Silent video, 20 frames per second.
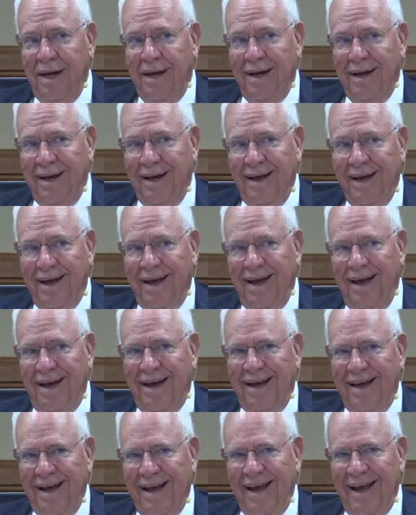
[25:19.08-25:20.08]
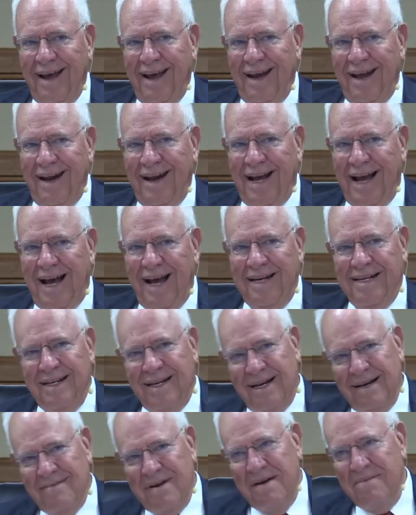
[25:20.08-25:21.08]
the guy said,
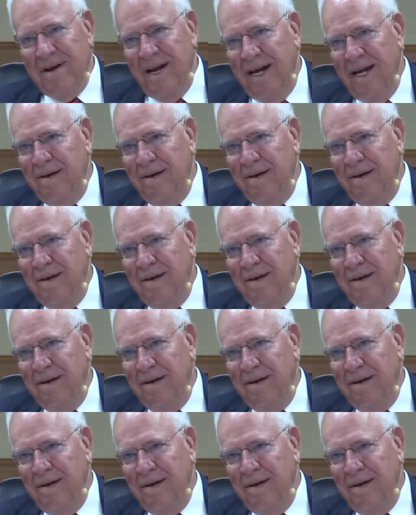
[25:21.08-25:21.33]
come here a minute.